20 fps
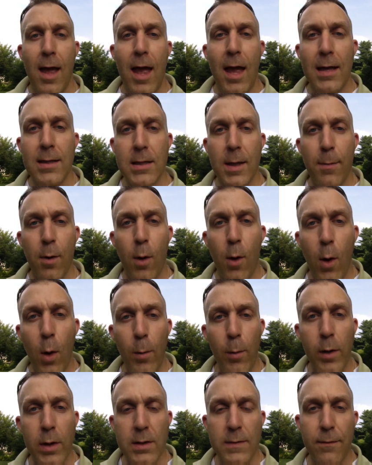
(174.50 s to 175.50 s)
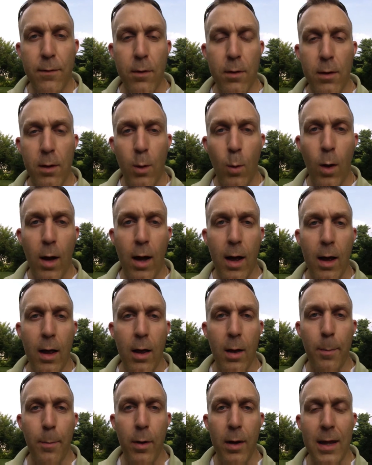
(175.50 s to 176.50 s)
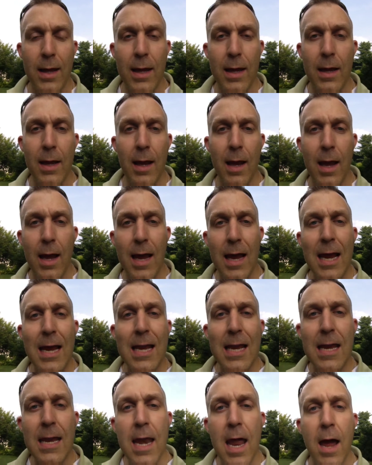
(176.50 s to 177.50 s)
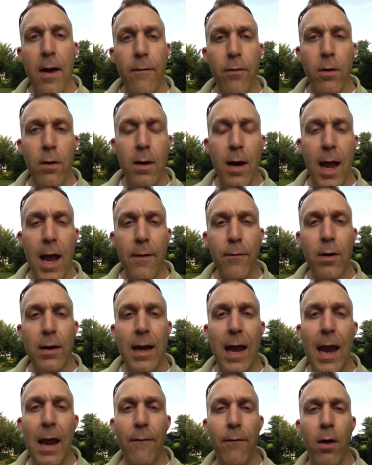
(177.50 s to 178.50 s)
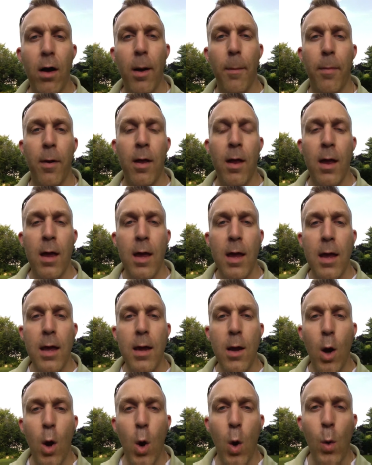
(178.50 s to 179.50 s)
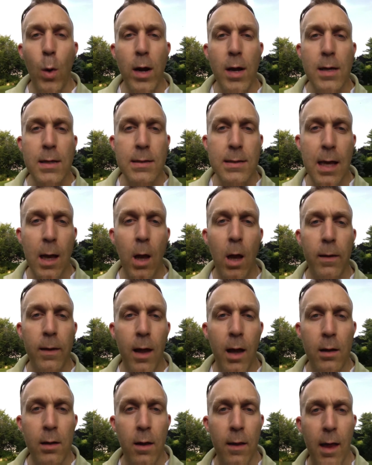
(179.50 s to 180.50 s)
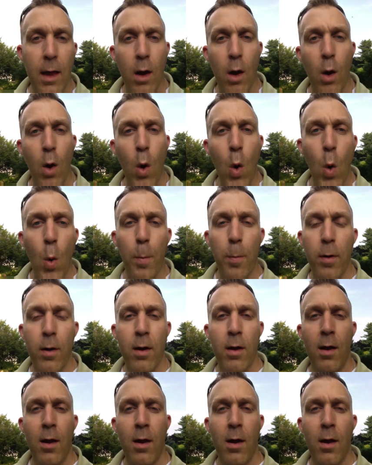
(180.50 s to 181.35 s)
Ends up homeless for a little while, but he never ever gave up. He always held on to that hope,